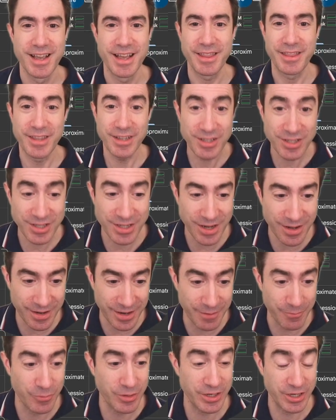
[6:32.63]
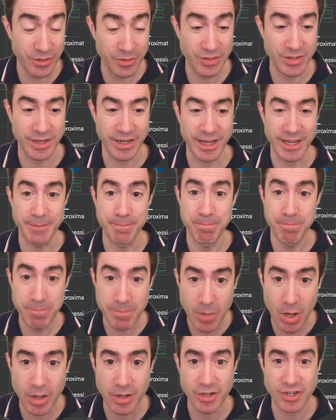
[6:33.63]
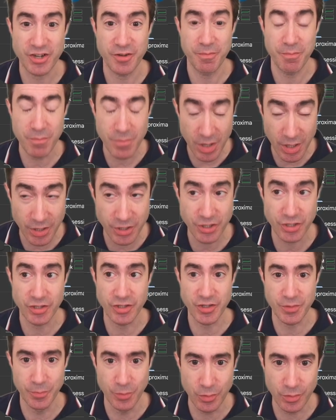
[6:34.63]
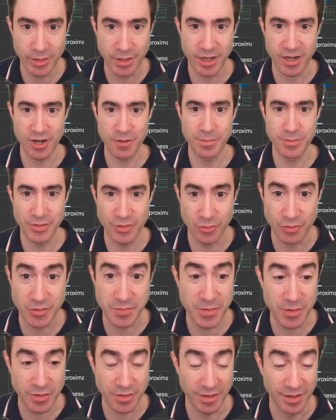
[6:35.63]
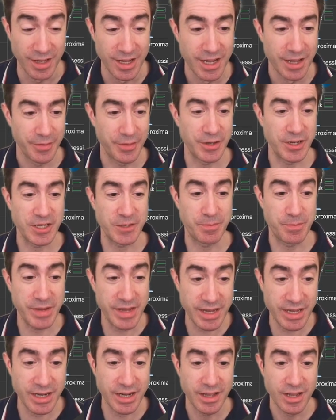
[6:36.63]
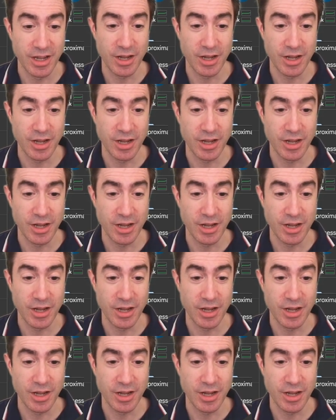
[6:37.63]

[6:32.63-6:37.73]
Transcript: This time we're using a much, much smaller open source model that has been